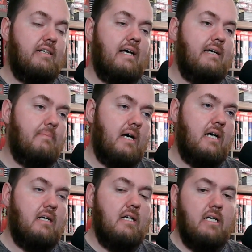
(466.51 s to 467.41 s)
I'm
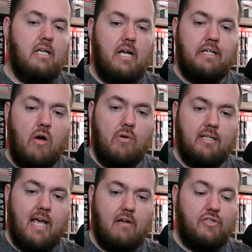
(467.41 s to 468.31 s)
going
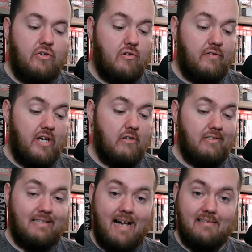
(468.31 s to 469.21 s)
down to North
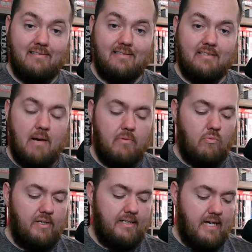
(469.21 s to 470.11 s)
Carolina this coming weekend.